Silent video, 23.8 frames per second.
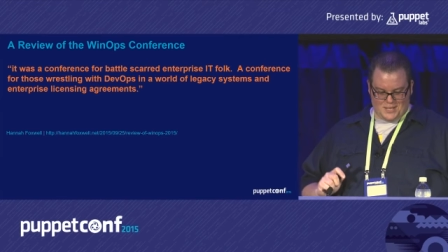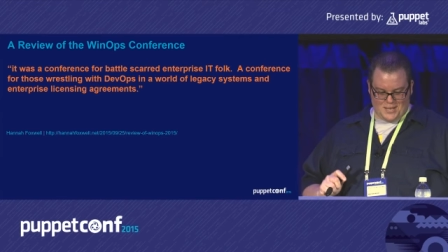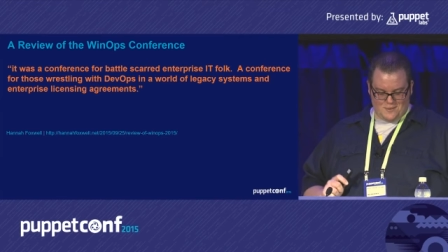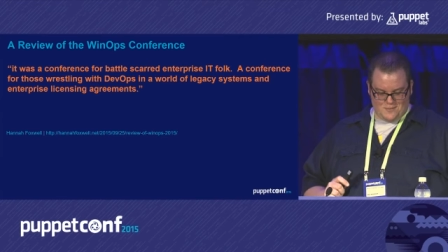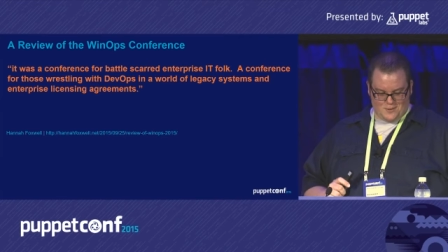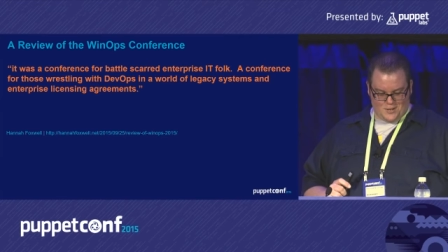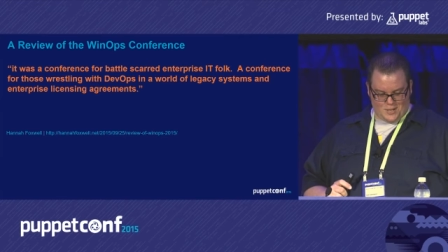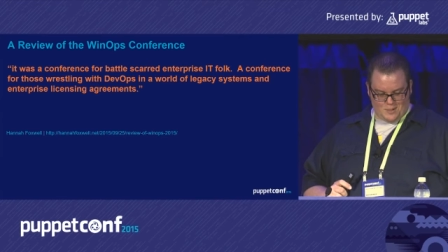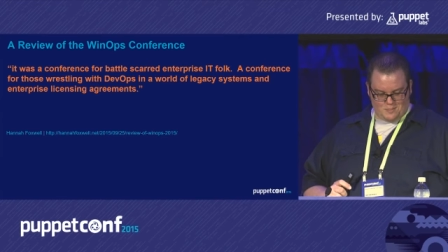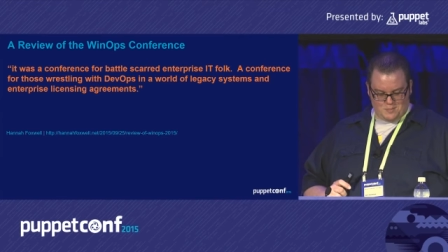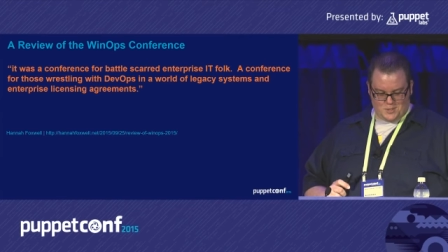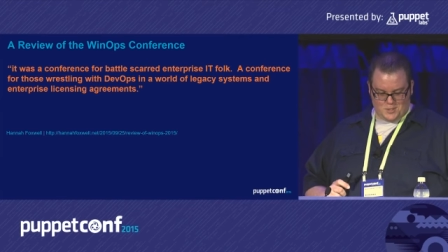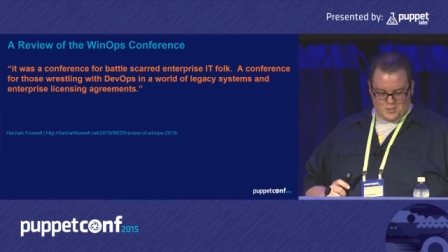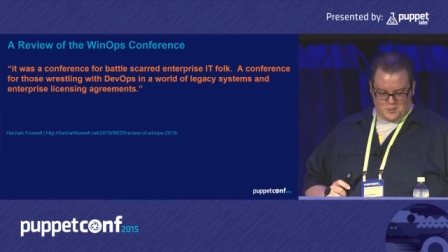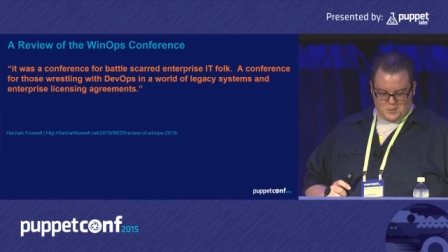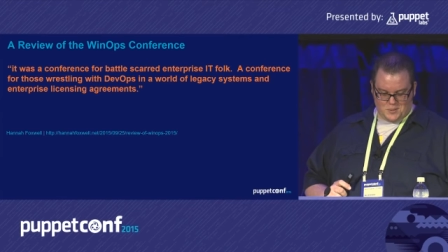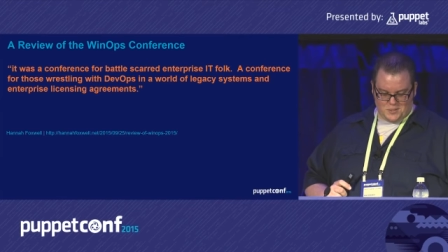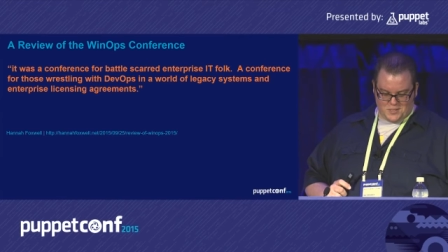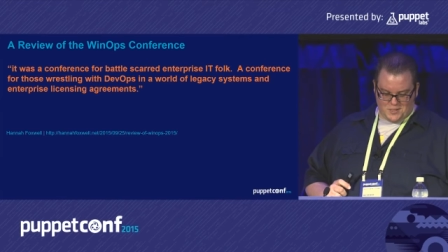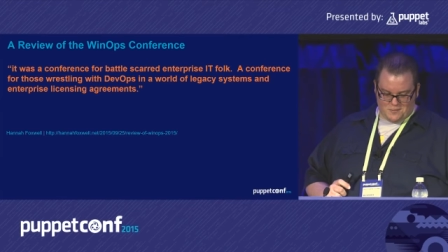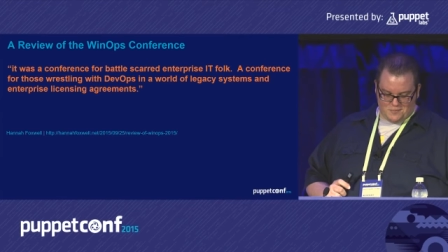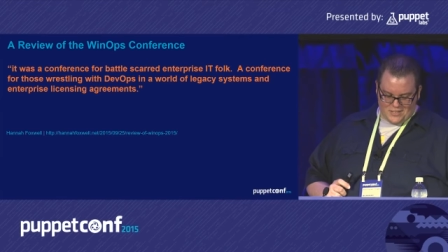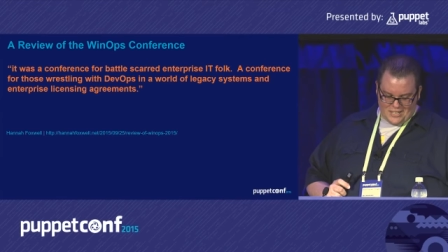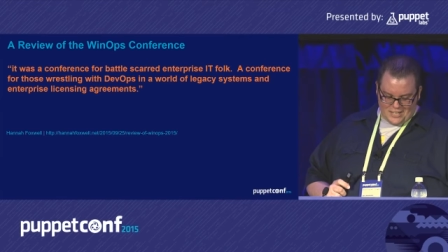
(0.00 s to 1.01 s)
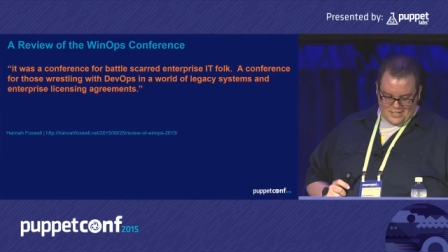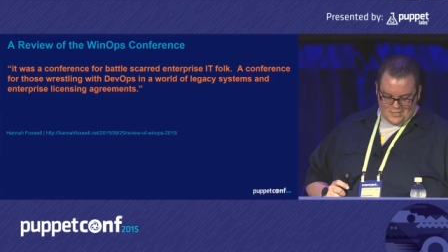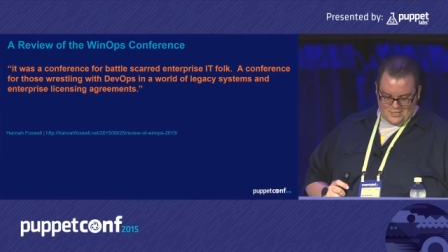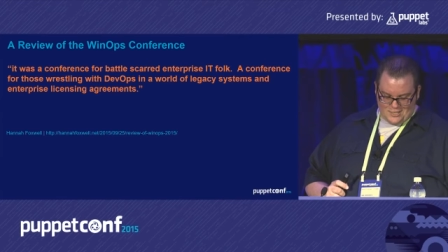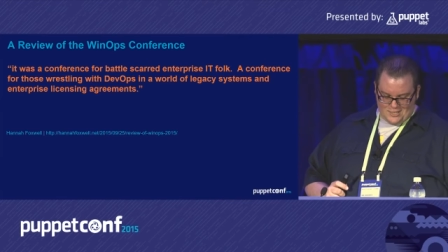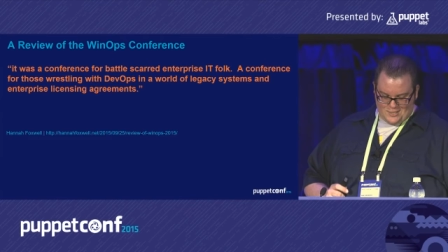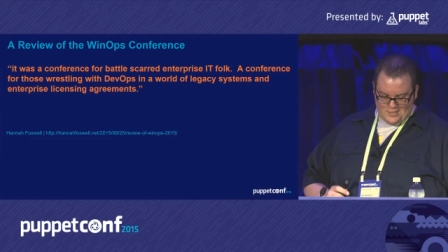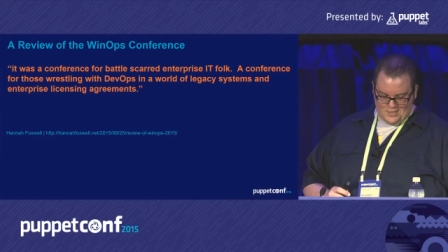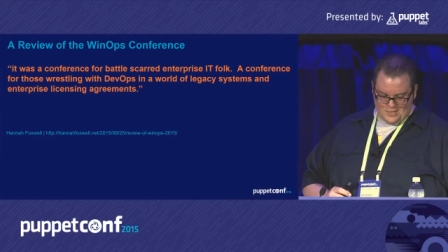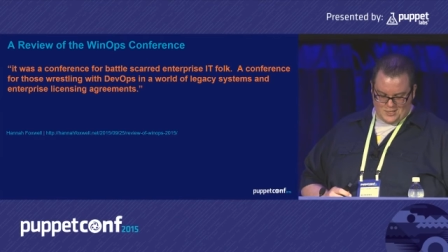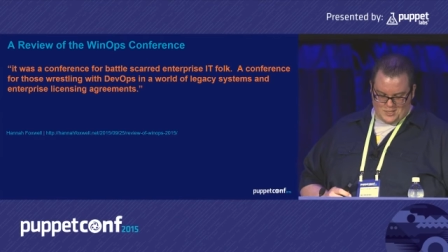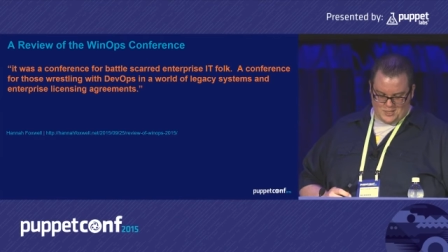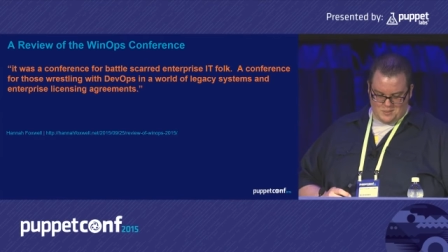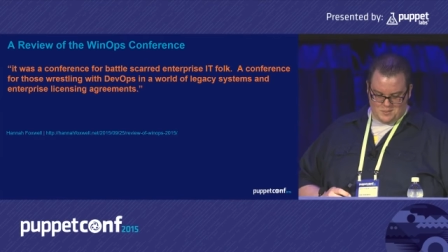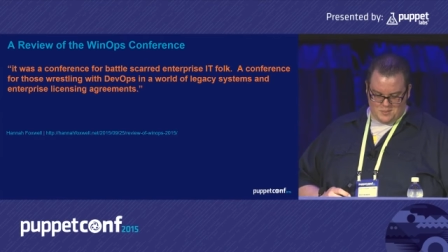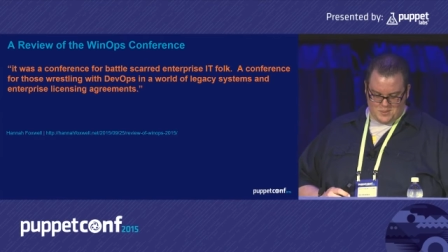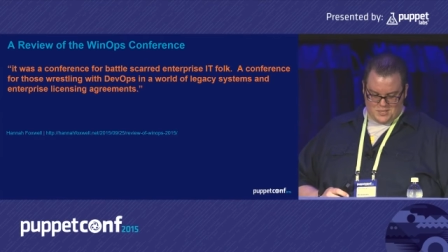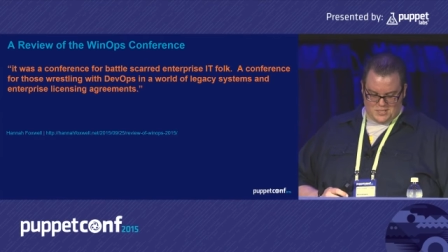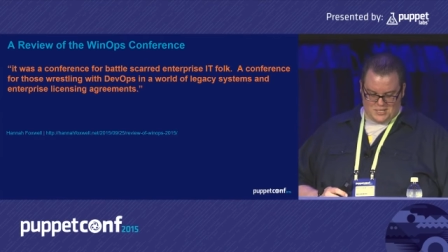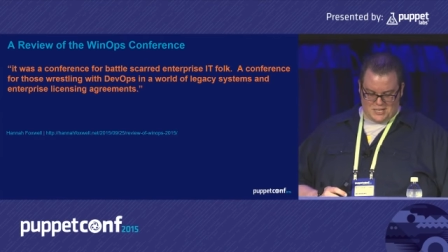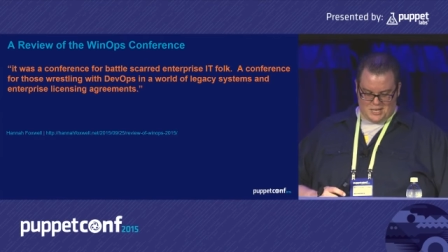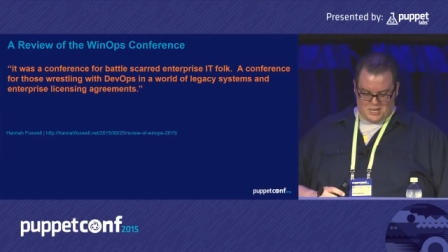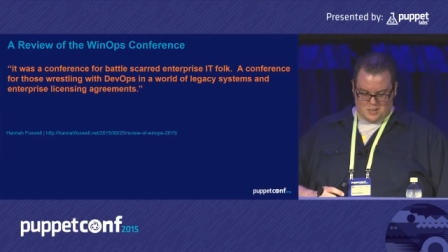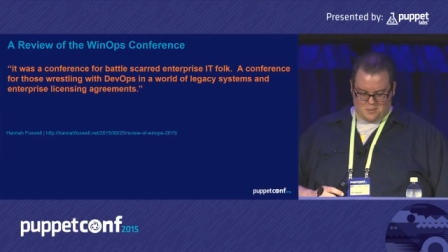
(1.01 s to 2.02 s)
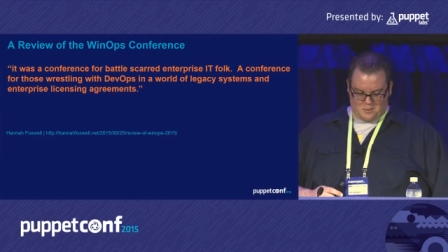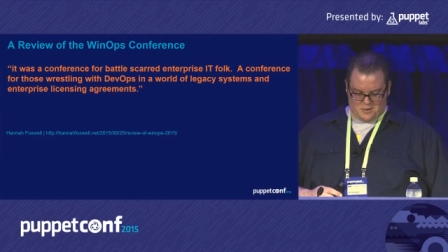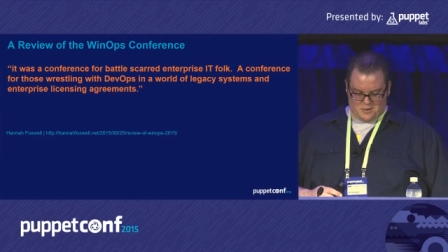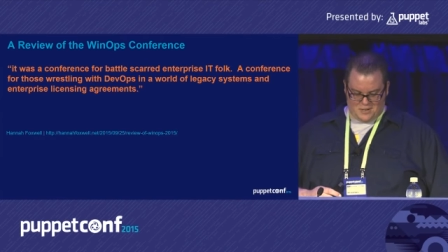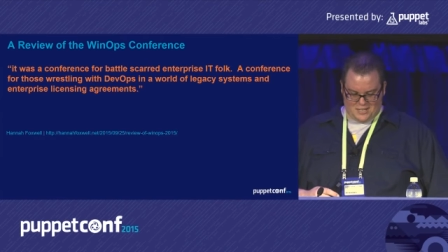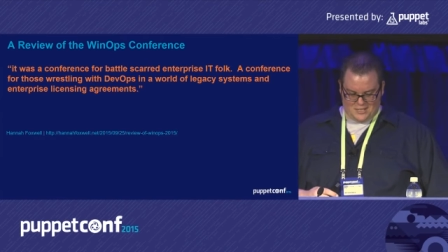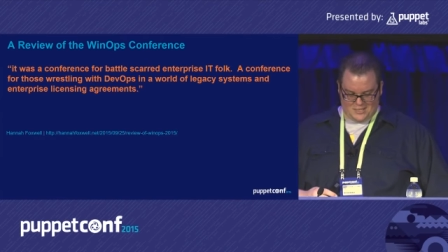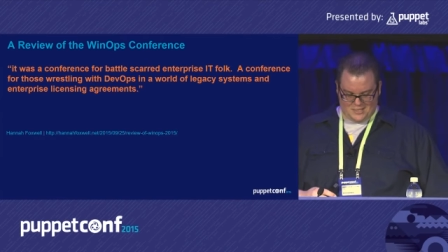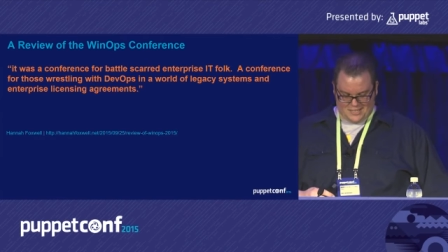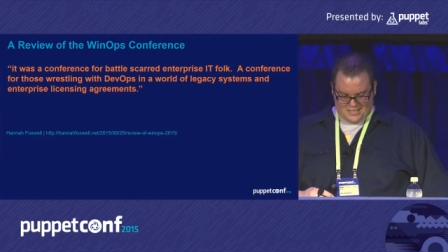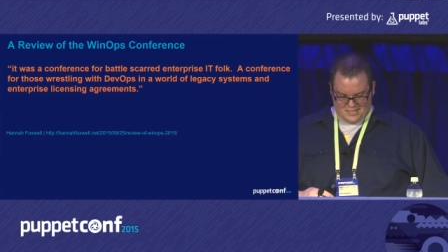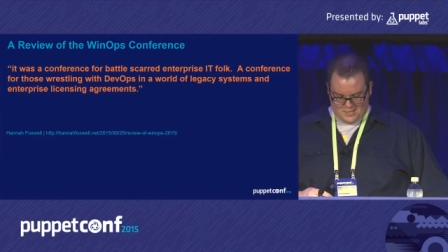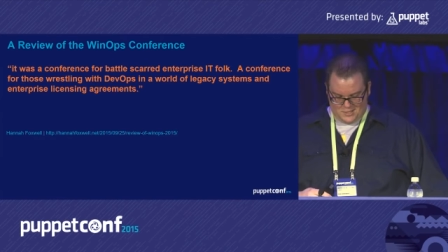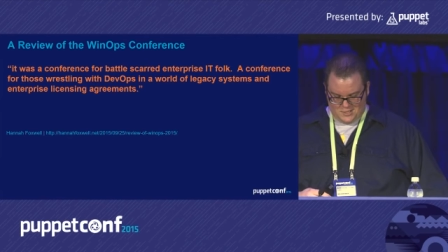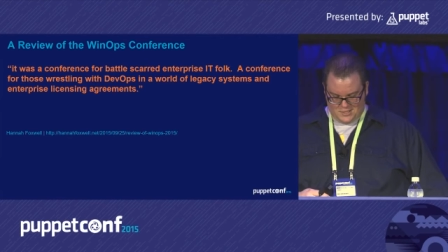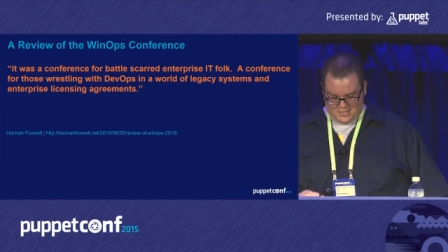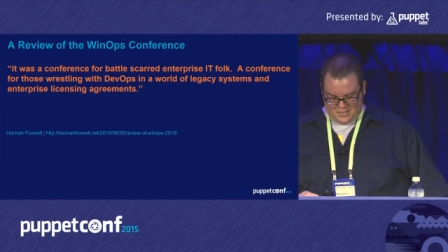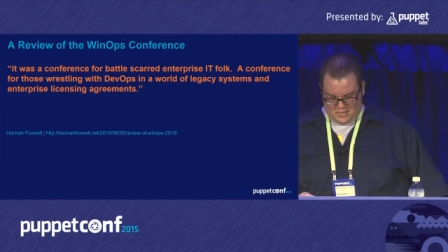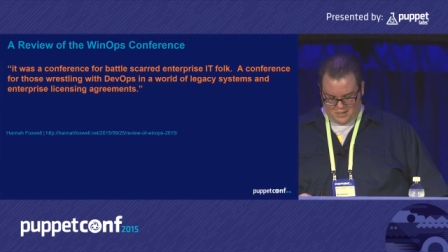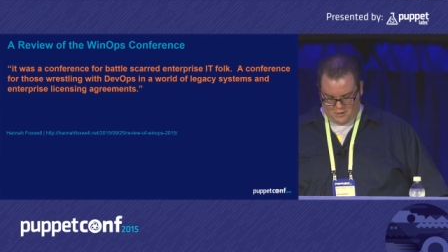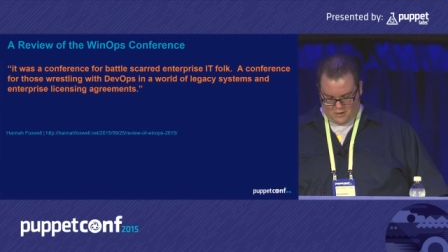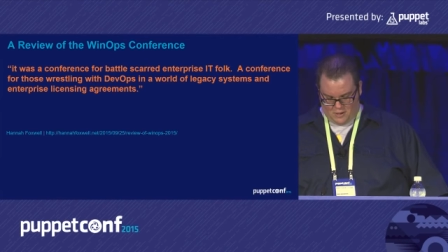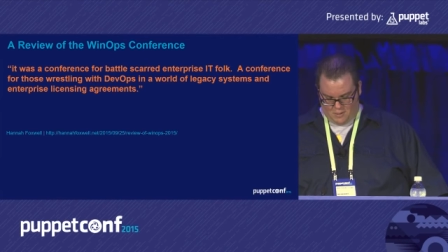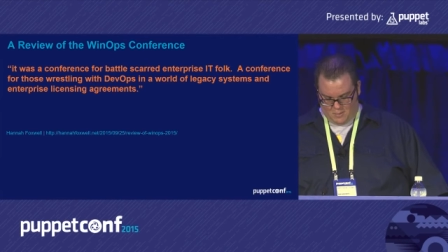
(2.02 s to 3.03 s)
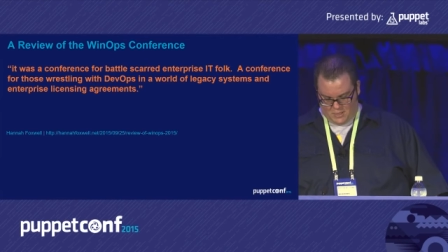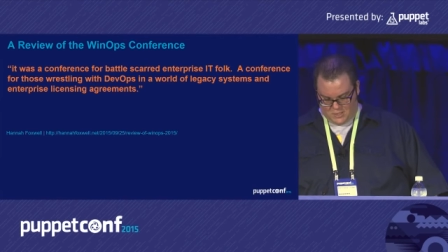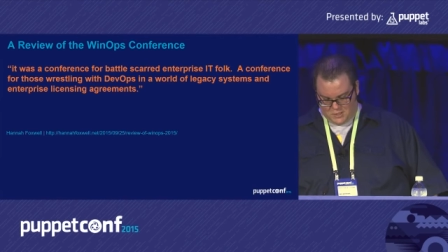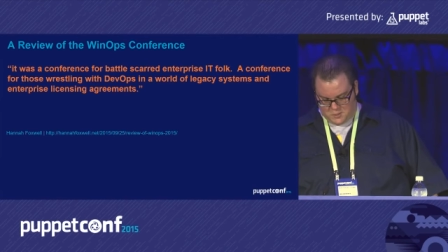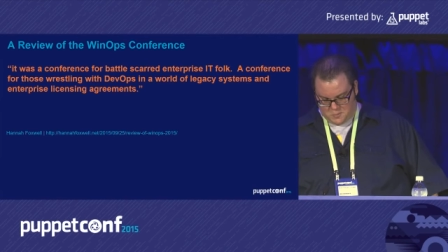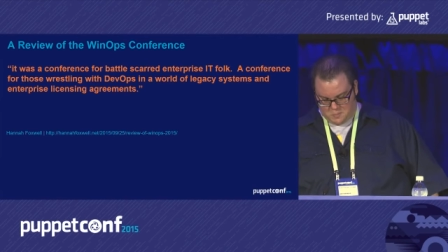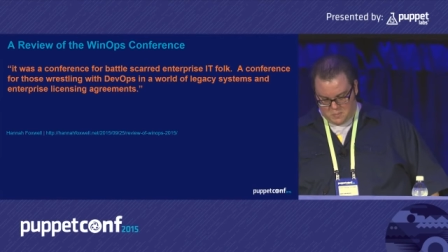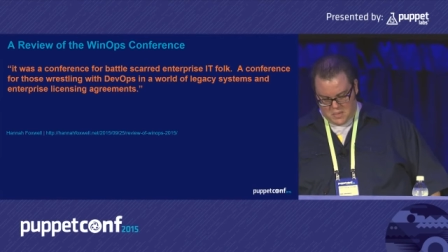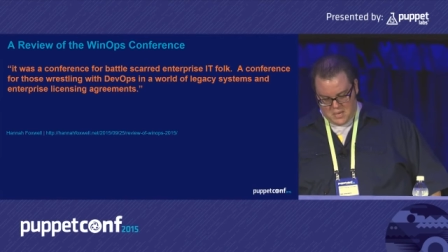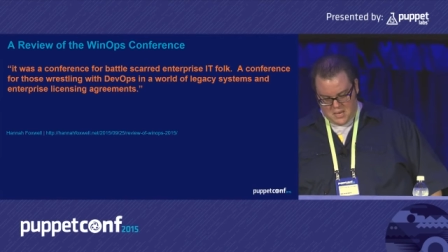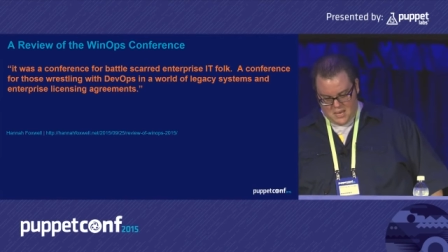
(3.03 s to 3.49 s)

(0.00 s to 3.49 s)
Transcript: DevOps in a world of legacy systems and enterprise licensing agreements,